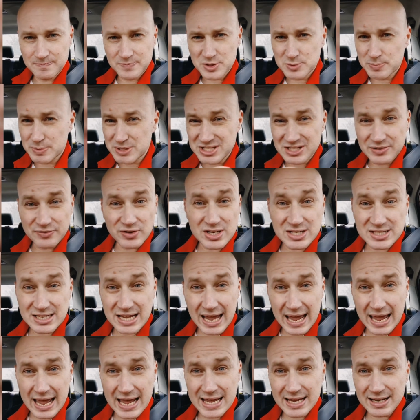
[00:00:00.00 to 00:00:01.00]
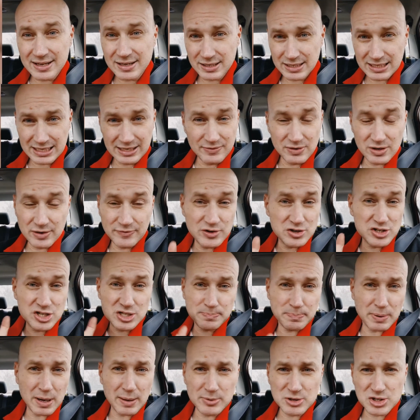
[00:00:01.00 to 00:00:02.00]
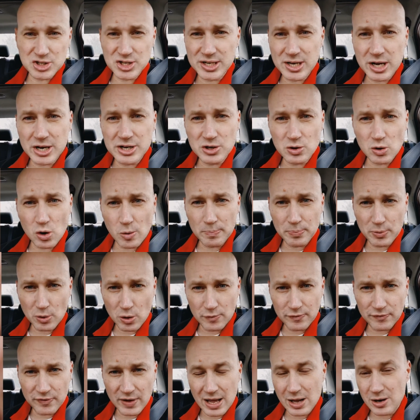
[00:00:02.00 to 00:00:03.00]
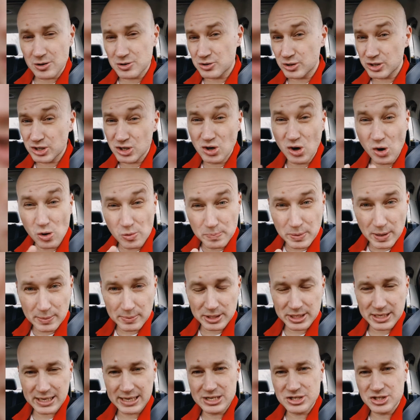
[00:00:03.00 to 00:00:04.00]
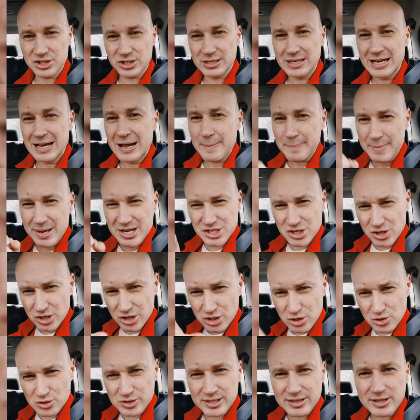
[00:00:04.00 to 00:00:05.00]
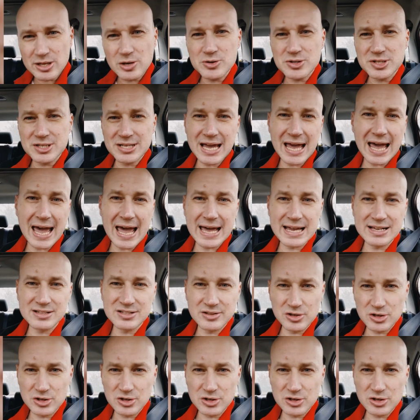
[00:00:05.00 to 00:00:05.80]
specific tag, even if you're just publishing on your own profile or to your own publication, make sure you're using those tags.